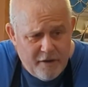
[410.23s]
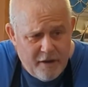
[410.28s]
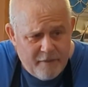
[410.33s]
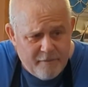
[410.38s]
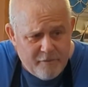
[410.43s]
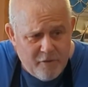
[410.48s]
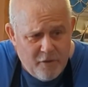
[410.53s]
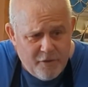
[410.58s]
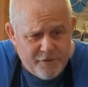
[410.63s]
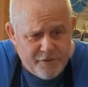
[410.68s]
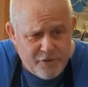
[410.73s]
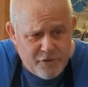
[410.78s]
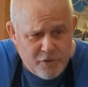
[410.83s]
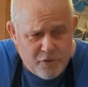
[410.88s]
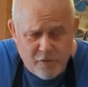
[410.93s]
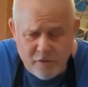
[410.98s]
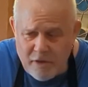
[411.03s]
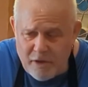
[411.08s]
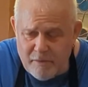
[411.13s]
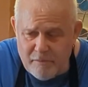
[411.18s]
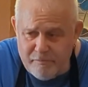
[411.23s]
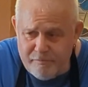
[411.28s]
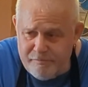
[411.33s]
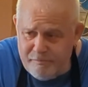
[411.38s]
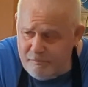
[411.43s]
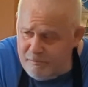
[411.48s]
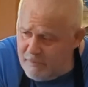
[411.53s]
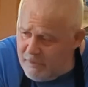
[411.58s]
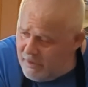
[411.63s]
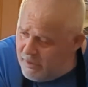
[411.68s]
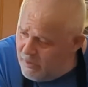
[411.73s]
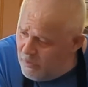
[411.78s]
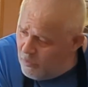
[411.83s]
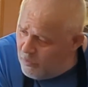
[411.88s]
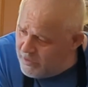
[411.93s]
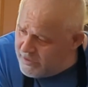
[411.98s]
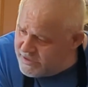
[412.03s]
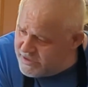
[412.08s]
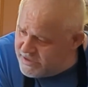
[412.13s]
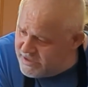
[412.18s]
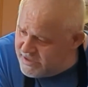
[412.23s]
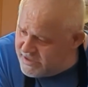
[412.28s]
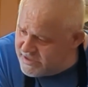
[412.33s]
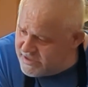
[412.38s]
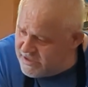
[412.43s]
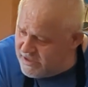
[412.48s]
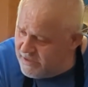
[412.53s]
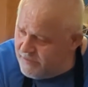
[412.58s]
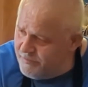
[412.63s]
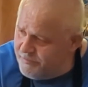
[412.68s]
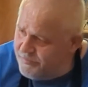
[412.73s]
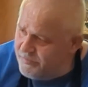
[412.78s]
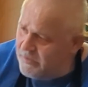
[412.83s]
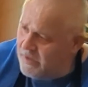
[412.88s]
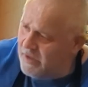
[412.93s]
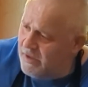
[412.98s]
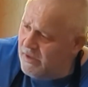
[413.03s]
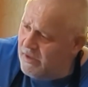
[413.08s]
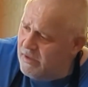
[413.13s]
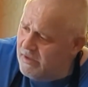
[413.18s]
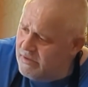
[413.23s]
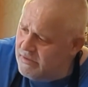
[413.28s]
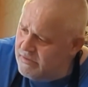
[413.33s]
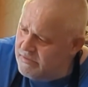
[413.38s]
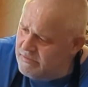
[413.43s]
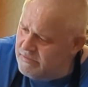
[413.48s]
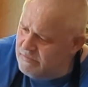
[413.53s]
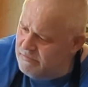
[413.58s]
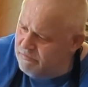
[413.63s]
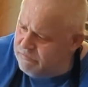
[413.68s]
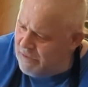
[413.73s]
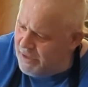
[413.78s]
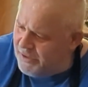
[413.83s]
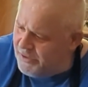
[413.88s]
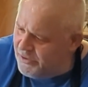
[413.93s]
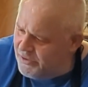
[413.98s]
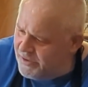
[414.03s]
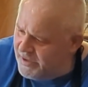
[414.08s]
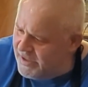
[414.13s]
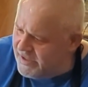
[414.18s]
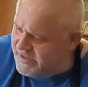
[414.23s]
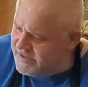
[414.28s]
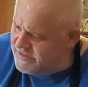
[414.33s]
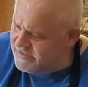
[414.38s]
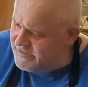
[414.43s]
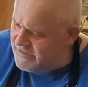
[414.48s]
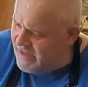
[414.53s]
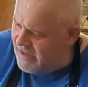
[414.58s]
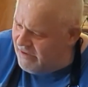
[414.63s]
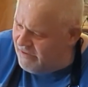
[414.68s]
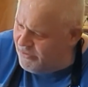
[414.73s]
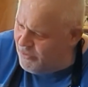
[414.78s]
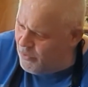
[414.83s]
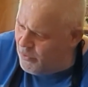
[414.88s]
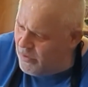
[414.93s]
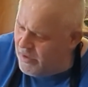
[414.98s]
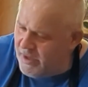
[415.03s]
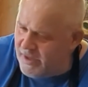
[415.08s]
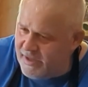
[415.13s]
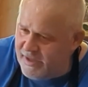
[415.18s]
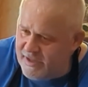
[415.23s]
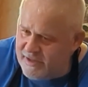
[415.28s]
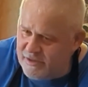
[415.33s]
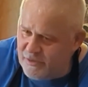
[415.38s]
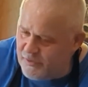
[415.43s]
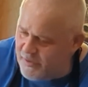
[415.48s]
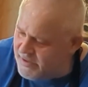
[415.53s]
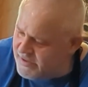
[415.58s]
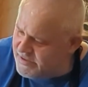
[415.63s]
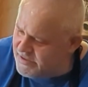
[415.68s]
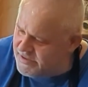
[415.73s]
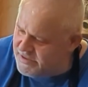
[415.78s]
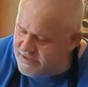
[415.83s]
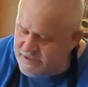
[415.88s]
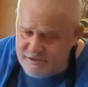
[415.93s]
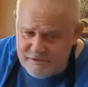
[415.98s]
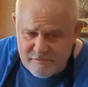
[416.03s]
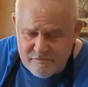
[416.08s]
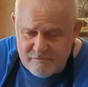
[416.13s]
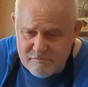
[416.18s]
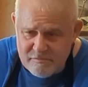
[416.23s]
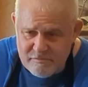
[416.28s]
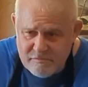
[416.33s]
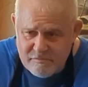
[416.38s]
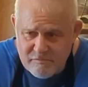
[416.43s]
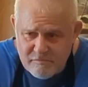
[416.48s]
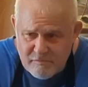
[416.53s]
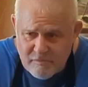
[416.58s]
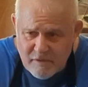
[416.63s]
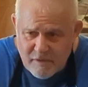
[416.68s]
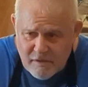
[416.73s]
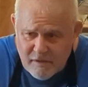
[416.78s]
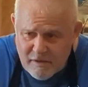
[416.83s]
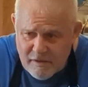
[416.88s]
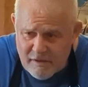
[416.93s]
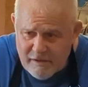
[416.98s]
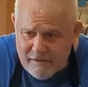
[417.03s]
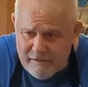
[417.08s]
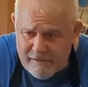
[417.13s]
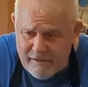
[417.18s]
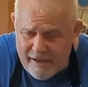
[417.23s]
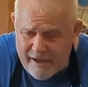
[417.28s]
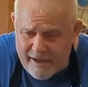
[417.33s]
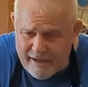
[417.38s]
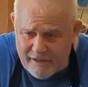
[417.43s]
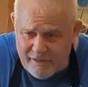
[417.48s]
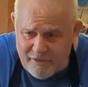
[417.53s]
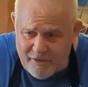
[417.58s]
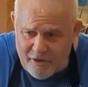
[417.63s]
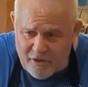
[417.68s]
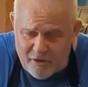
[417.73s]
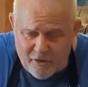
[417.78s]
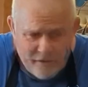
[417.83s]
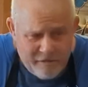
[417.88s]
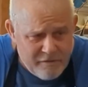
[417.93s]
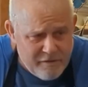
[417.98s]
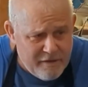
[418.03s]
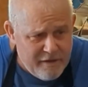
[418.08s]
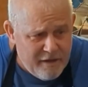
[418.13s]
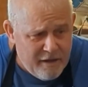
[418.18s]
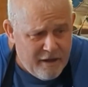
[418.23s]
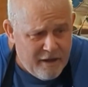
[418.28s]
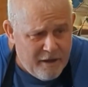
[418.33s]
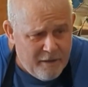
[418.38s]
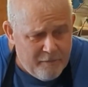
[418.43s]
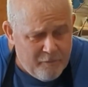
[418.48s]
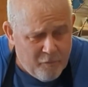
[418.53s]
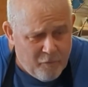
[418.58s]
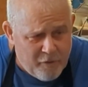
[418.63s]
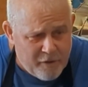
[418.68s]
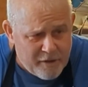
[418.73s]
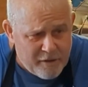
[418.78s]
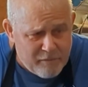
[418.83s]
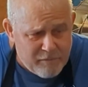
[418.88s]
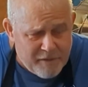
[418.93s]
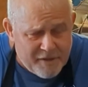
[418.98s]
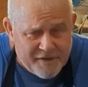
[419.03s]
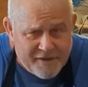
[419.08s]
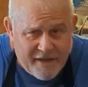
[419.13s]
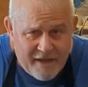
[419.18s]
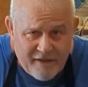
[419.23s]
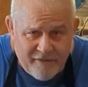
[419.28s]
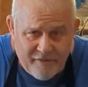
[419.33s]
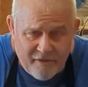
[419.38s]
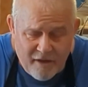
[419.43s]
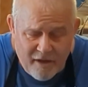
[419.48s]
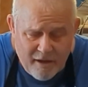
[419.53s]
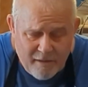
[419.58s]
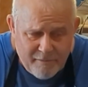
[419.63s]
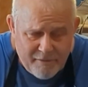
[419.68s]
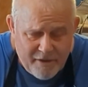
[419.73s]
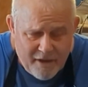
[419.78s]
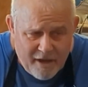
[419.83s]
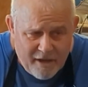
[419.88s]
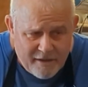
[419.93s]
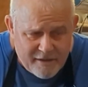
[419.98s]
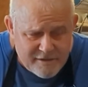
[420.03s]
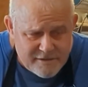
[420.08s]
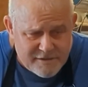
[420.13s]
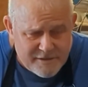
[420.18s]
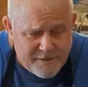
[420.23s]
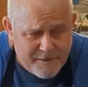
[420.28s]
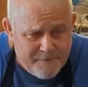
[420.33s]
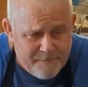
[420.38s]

I'm going to, once this blender gets down to where I can get the rest of this out of there, we're going to blend down the Habanadas.